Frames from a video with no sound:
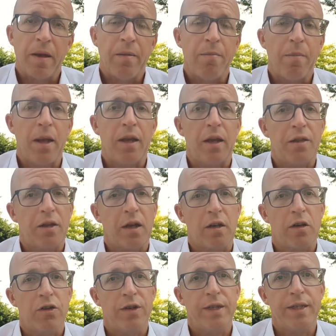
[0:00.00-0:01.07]
Many other
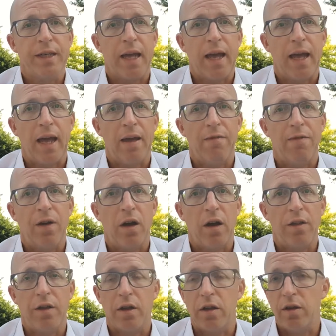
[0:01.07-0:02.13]
countries have
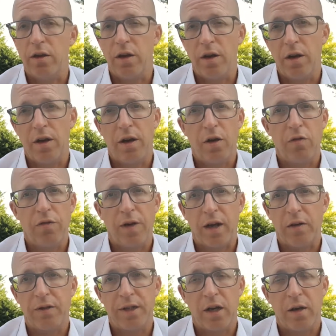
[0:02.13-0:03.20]
either no
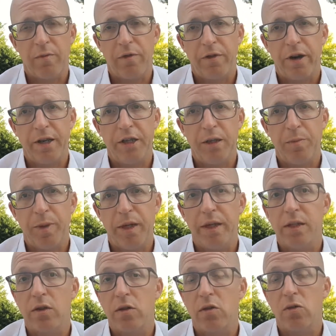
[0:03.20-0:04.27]
fallow time for
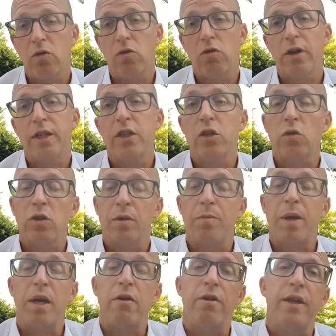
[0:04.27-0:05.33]
AGPs or a shorter
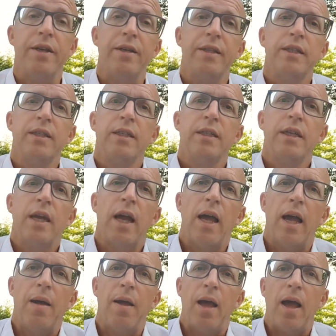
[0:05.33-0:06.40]
period,
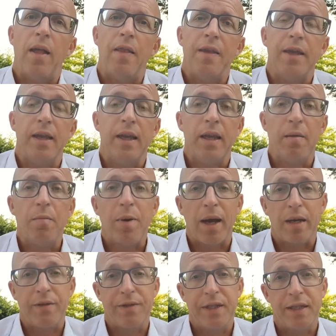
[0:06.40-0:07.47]
and the
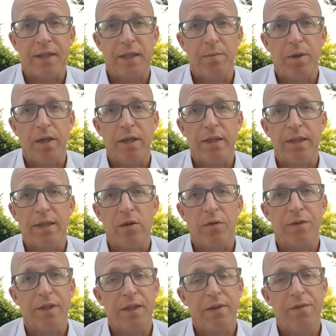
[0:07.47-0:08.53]
impact of 60 minutes is
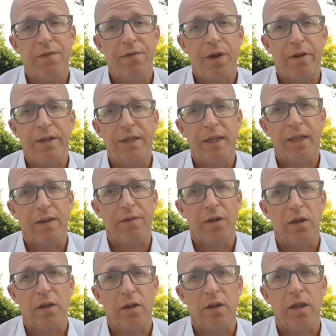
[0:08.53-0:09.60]
obviously very
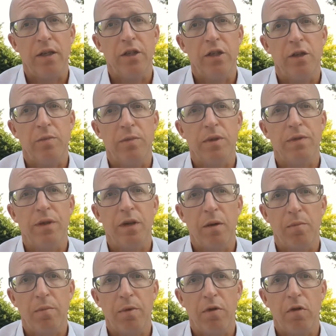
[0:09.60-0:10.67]
significant in terms of the
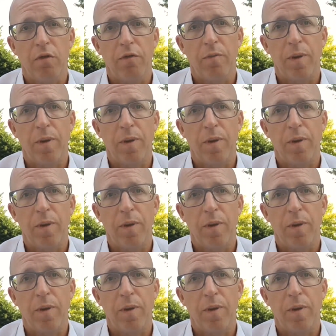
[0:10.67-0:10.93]
number of